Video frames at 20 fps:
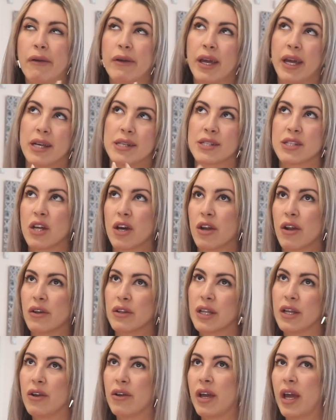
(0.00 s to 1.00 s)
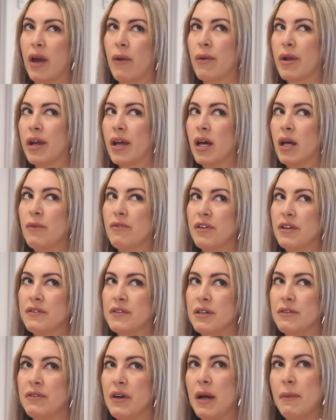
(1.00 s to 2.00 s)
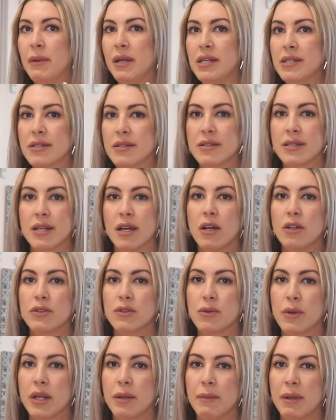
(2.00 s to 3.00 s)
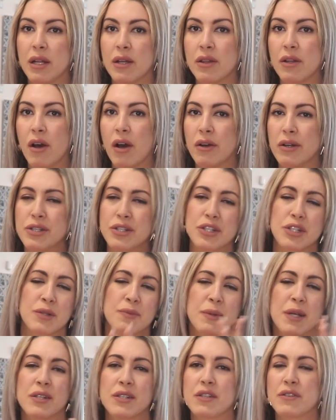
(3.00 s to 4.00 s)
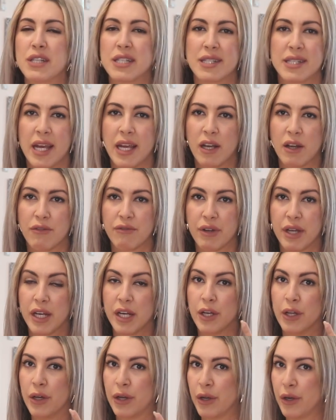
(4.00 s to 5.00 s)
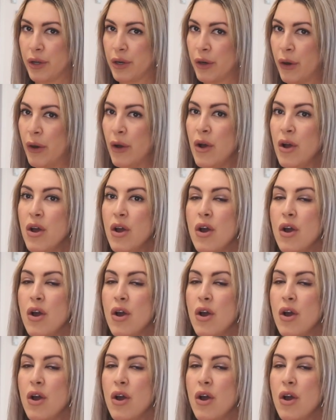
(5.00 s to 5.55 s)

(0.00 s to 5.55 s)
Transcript: Okay, it's not only, okay, I wanna help 50 families and sell $20 million just because of the sake of it. No.